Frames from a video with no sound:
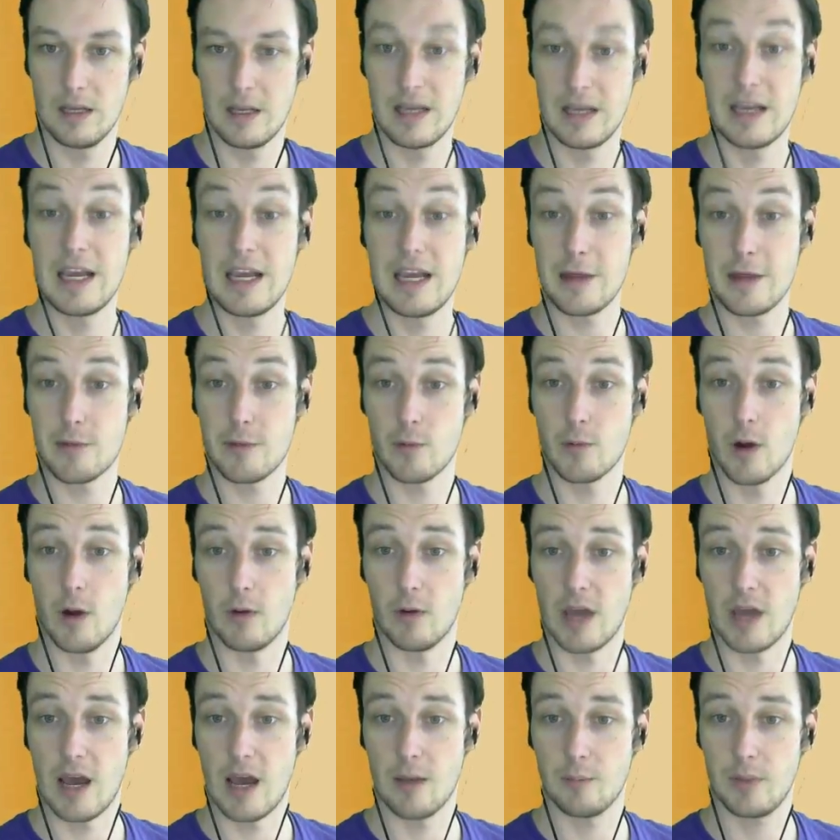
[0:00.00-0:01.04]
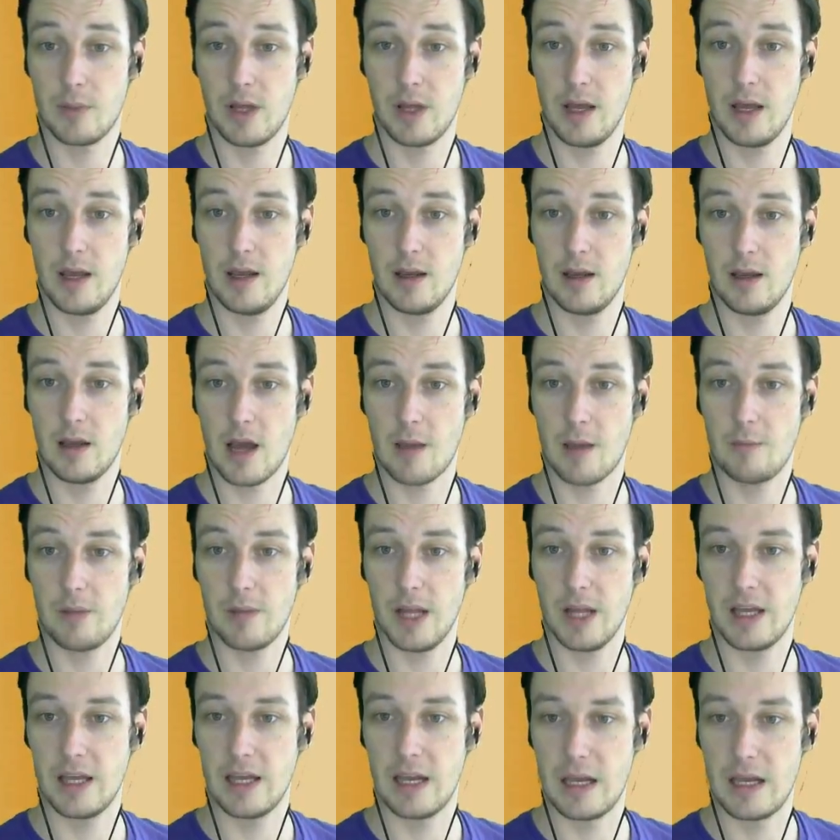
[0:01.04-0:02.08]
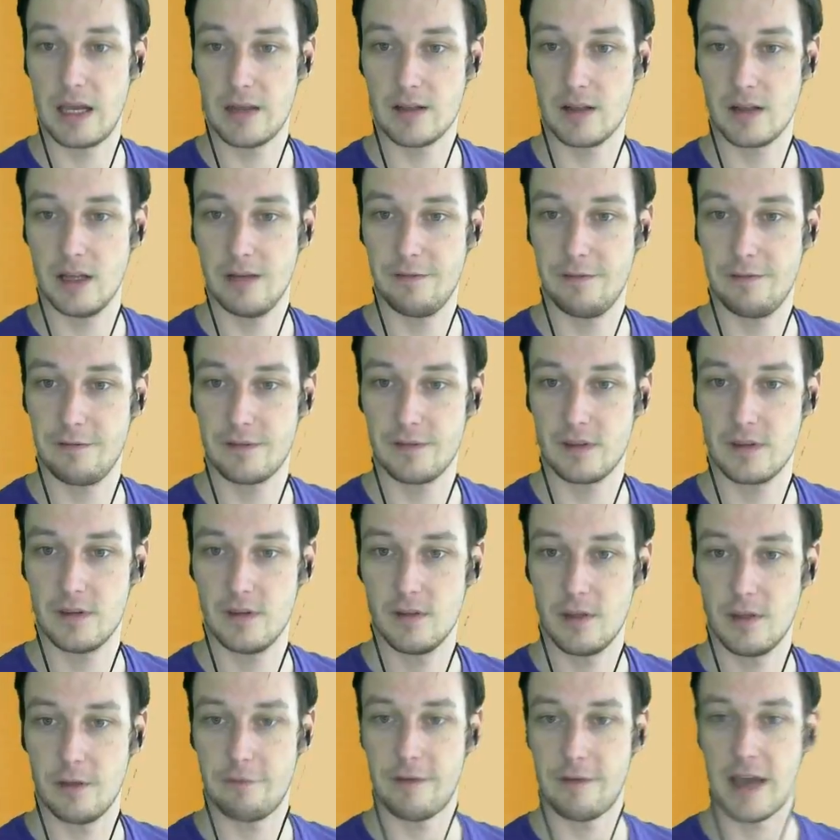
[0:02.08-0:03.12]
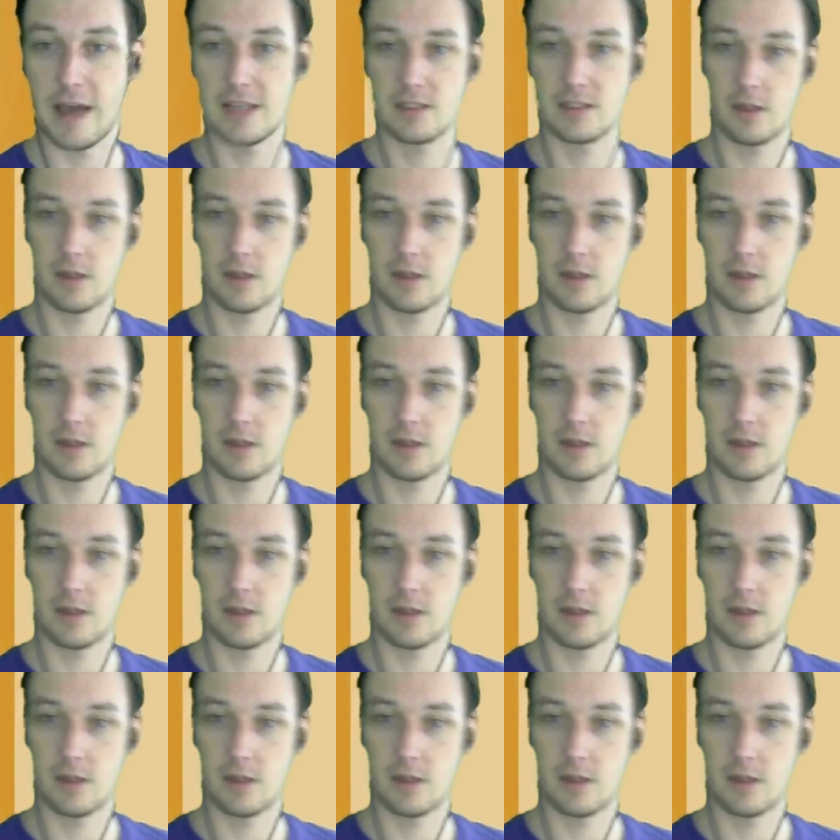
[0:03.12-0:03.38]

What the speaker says: Heathrow, yeah, I'm playing Heathcliff, the Fast and the